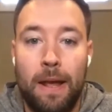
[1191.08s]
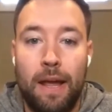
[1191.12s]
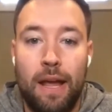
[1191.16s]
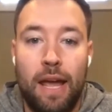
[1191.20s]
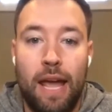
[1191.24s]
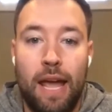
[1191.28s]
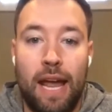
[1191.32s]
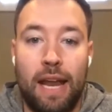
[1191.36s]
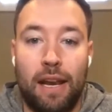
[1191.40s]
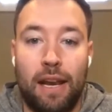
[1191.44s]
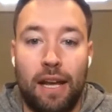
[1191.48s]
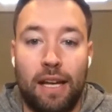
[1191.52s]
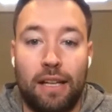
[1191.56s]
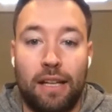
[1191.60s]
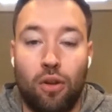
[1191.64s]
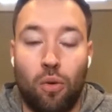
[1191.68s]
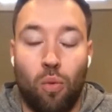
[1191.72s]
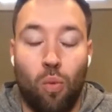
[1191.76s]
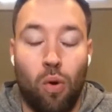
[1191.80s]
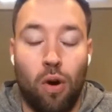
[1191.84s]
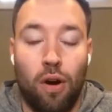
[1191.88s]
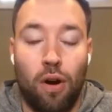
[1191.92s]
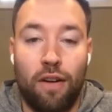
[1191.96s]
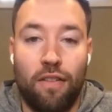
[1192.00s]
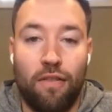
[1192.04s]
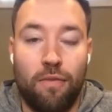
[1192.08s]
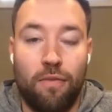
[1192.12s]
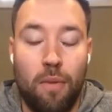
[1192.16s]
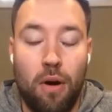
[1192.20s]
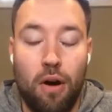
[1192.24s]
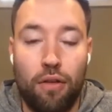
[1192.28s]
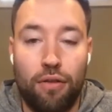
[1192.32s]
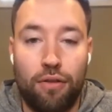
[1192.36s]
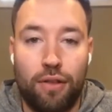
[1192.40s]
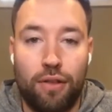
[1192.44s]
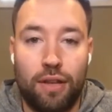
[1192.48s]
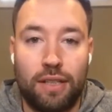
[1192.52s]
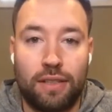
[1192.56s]
And like the word of
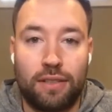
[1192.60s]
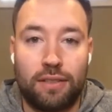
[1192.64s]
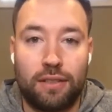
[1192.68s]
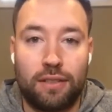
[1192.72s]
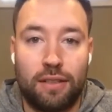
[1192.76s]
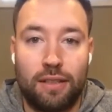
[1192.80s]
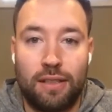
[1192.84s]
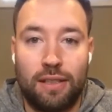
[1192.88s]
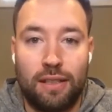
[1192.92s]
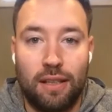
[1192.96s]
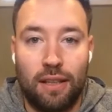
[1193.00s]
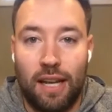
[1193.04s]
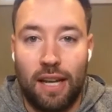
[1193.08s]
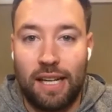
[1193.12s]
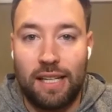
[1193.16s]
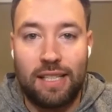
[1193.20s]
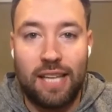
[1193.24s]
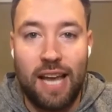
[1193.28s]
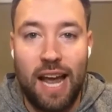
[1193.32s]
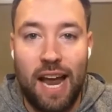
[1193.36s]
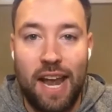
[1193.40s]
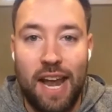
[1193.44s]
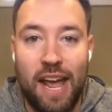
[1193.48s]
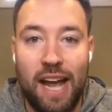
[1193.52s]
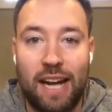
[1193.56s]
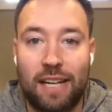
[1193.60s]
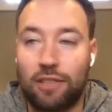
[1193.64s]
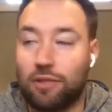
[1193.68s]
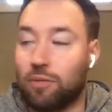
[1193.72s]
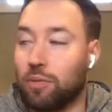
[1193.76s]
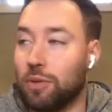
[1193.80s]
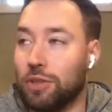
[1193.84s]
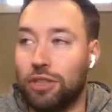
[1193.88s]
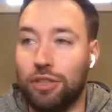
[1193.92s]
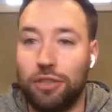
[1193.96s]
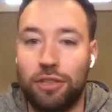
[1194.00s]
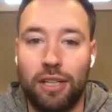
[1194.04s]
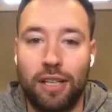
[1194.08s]
mouth is like 10x
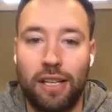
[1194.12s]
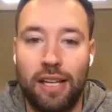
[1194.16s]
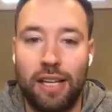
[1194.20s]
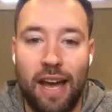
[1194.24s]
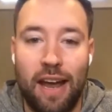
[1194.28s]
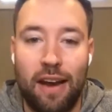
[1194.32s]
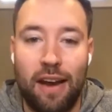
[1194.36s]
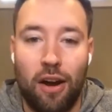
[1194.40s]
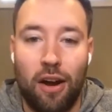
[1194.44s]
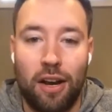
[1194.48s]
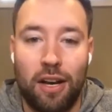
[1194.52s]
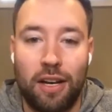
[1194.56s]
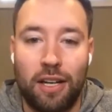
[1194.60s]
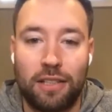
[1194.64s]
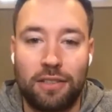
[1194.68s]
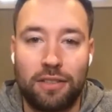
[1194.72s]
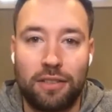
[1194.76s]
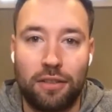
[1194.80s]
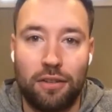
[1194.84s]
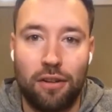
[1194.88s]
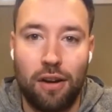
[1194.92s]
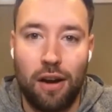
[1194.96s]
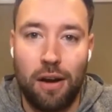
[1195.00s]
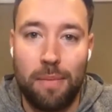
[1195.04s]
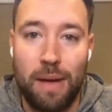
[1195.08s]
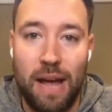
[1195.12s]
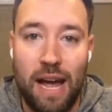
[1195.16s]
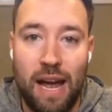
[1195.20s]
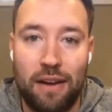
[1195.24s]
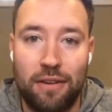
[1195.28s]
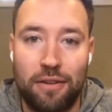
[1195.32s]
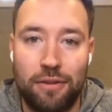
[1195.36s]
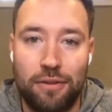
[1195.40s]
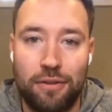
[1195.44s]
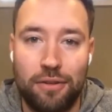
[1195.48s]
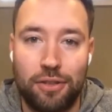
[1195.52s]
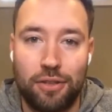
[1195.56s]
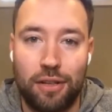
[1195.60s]
what you could get on an Instagram ad
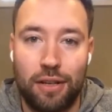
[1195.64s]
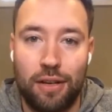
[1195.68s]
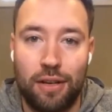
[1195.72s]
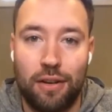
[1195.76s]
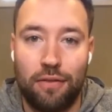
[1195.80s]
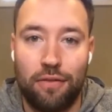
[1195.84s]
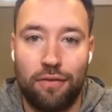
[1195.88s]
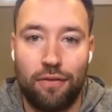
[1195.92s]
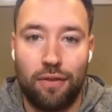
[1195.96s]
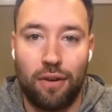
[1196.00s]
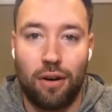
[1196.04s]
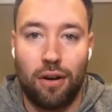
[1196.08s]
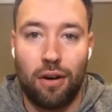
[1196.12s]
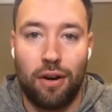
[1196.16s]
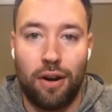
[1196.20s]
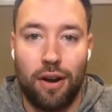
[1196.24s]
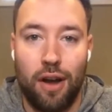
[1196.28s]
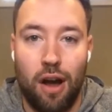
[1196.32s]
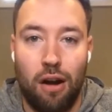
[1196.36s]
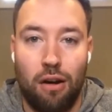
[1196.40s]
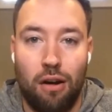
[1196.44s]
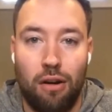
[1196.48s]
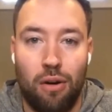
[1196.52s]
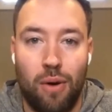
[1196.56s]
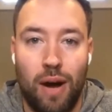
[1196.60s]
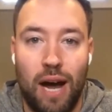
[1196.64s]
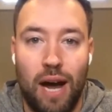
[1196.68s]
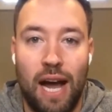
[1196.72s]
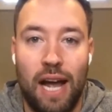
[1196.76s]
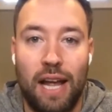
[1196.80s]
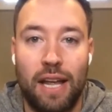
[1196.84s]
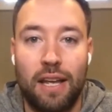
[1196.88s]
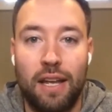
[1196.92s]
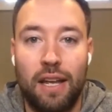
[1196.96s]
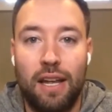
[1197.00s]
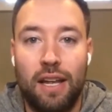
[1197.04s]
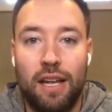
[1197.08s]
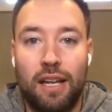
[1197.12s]
usually for an ROI.
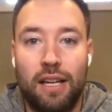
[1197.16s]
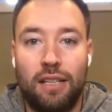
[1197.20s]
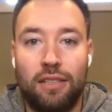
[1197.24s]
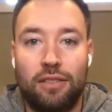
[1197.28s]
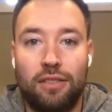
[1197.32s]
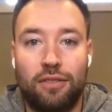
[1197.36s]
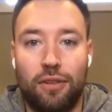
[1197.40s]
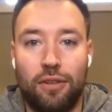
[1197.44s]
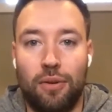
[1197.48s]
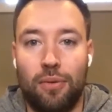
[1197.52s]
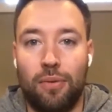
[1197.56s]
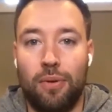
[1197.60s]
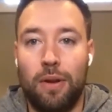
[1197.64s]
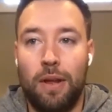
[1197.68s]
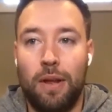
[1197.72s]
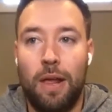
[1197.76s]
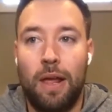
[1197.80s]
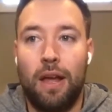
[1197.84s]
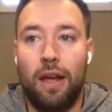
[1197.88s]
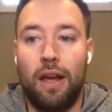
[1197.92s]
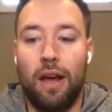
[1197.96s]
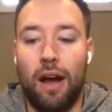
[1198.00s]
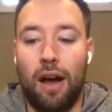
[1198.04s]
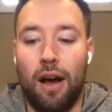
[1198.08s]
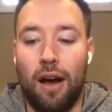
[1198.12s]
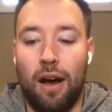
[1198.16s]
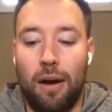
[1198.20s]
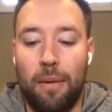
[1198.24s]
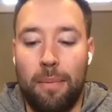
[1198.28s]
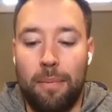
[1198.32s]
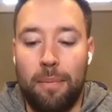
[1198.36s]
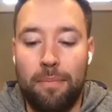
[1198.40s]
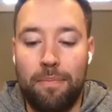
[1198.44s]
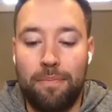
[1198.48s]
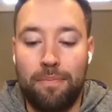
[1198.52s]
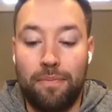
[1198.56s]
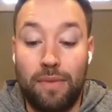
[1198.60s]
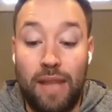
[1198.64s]
So
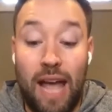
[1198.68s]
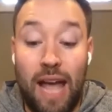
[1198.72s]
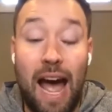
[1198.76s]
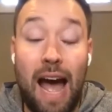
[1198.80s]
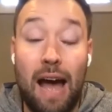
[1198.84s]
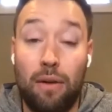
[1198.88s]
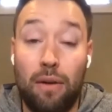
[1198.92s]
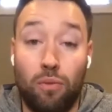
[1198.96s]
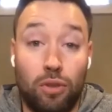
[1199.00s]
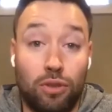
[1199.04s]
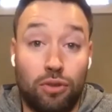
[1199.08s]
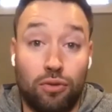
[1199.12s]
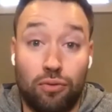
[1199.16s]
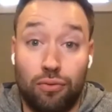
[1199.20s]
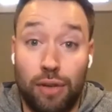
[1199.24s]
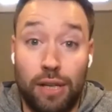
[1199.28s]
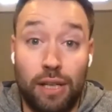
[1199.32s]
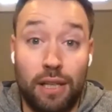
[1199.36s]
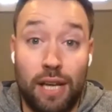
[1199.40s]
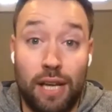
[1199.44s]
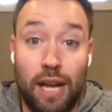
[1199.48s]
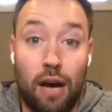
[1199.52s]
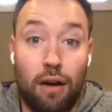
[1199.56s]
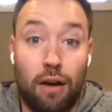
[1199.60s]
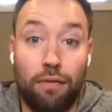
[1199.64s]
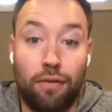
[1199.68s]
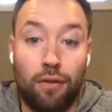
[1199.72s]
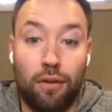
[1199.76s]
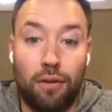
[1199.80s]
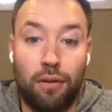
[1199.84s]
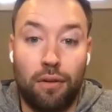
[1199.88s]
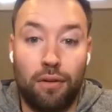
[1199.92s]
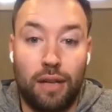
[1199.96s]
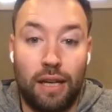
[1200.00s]
that was really helpful.